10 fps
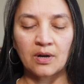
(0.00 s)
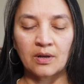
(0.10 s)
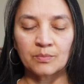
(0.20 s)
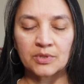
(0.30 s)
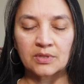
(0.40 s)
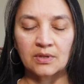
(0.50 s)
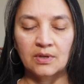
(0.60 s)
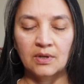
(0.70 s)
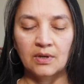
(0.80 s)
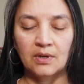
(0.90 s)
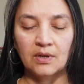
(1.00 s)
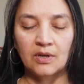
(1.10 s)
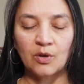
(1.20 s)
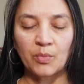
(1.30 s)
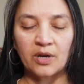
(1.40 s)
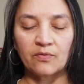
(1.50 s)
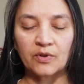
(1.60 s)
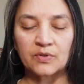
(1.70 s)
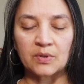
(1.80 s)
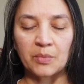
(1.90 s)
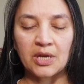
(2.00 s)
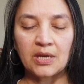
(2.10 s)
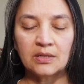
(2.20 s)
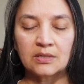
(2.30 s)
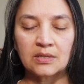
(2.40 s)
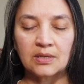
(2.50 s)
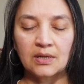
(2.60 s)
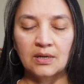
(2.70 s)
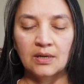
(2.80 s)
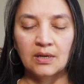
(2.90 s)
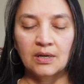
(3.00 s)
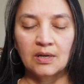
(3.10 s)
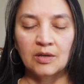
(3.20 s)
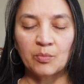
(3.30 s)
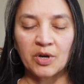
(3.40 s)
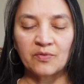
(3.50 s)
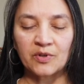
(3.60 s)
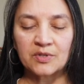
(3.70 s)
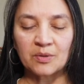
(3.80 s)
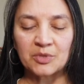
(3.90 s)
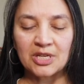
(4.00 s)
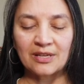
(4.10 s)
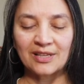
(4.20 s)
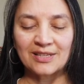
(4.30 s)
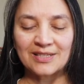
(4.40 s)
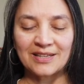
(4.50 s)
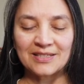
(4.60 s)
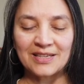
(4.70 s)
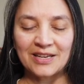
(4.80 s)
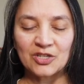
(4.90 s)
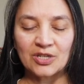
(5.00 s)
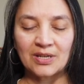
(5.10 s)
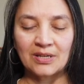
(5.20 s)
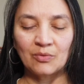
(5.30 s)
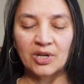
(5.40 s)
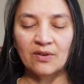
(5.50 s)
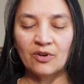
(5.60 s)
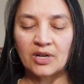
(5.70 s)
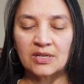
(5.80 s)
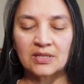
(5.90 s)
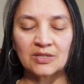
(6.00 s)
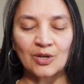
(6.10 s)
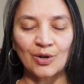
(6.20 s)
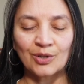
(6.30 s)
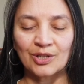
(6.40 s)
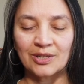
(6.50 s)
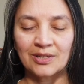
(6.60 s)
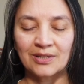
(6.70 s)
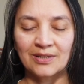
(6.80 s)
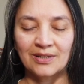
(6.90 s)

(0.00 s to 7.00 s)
palms. You might feel some heat, you might feel some tingling sensation, whatever it is, it's all good.